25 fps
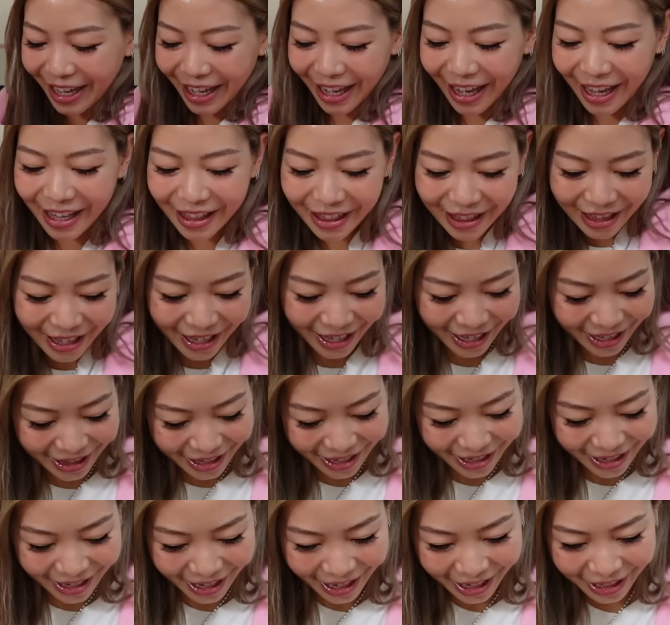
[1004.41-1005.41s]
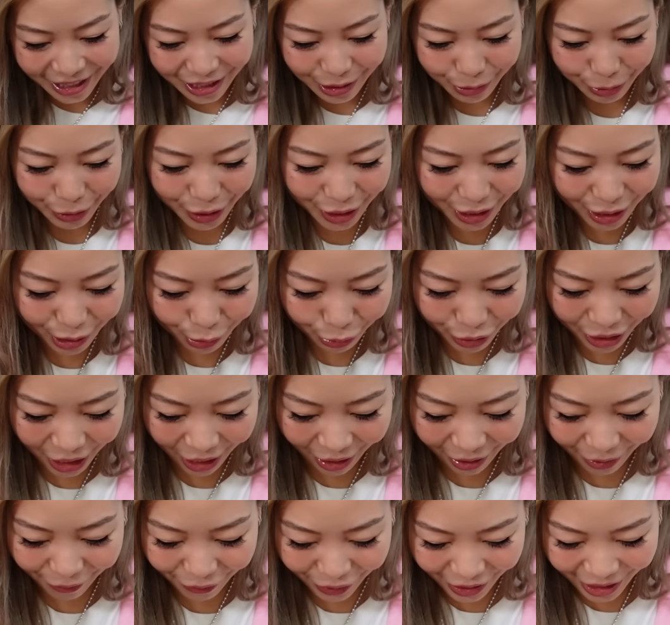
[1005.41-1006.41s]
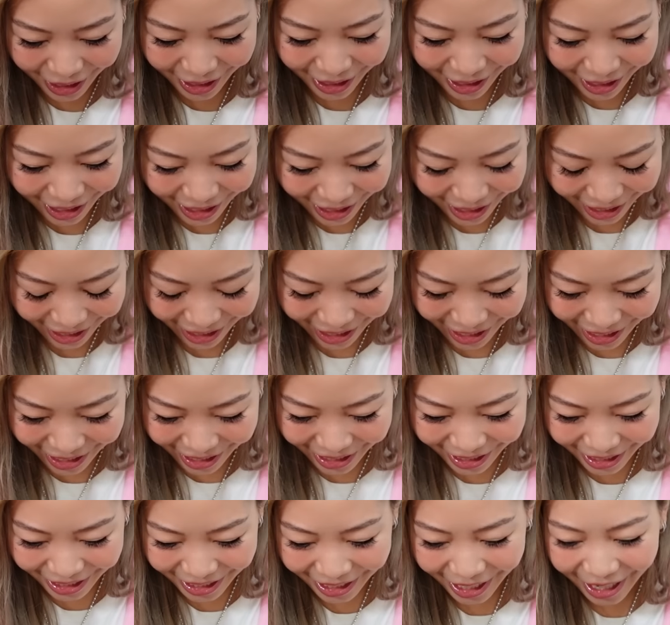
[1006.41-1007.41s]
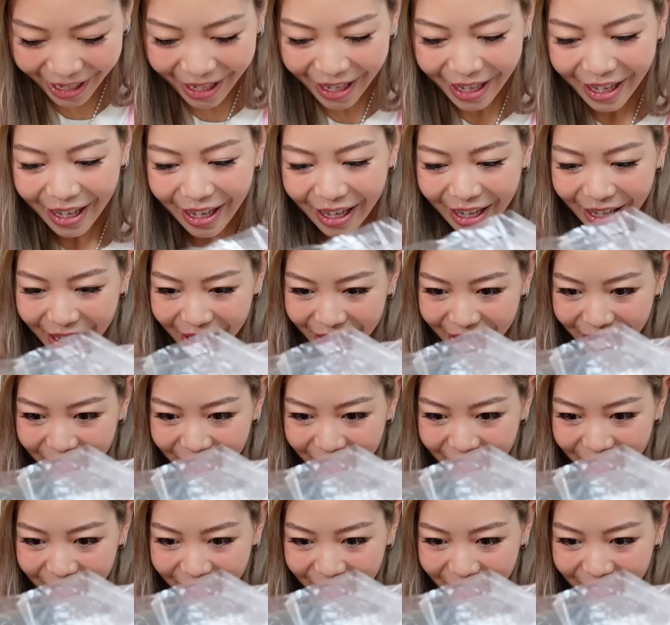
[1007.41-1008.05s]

And then the next piece we have here is a